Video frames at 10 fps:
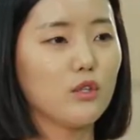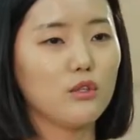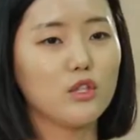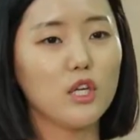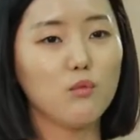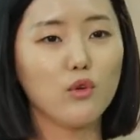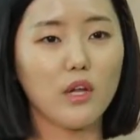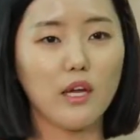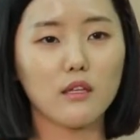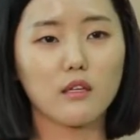to
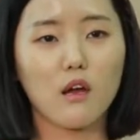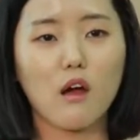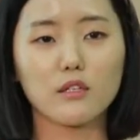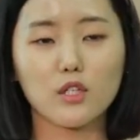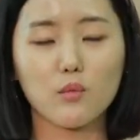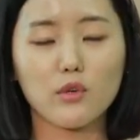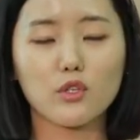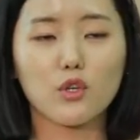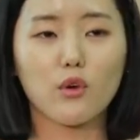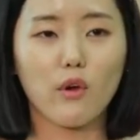stimulate the
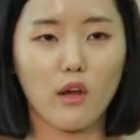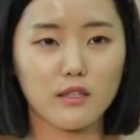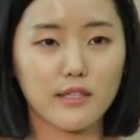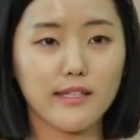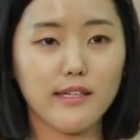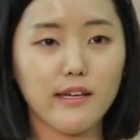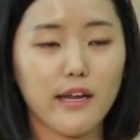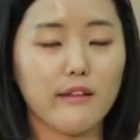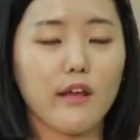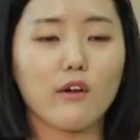customer's curiosity
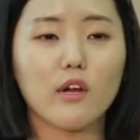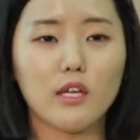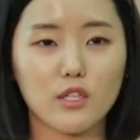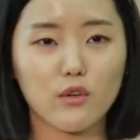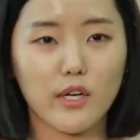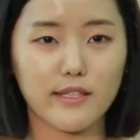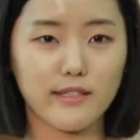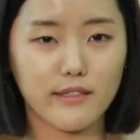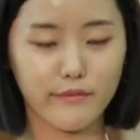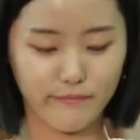and their interest.